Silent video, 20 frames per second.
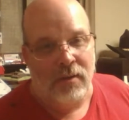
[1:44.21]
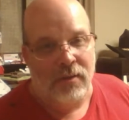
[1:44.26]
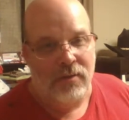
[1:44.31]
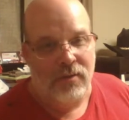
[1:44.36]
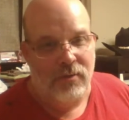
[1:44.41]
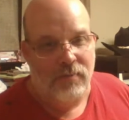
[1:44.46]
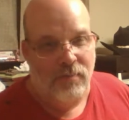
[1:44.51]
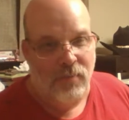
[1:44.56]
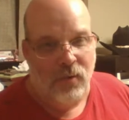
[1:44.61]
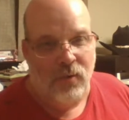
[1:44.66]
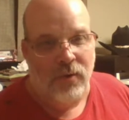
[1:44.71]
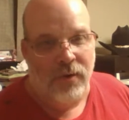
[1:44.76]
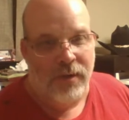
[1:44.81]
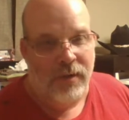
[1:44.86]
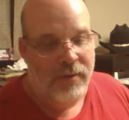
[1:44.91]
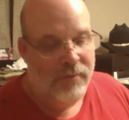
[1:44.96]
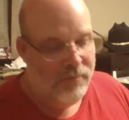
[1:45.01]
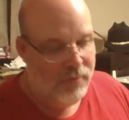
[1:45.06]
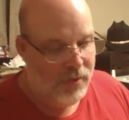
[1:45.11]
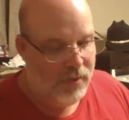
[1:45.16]
It's
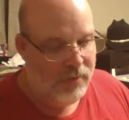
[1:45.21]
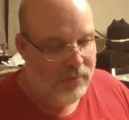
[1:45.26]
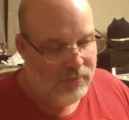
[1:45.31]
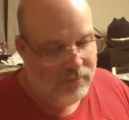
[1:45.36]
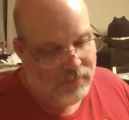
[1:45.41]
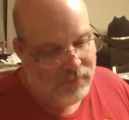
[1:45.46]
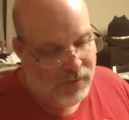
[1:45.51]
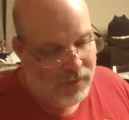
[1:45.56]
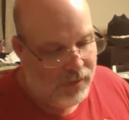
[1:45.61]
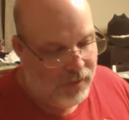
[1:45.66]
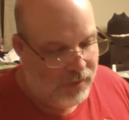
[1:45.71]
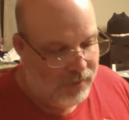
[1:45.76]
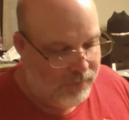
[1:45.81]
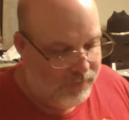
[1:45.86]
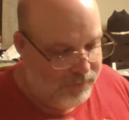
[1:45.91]
boring, but you did.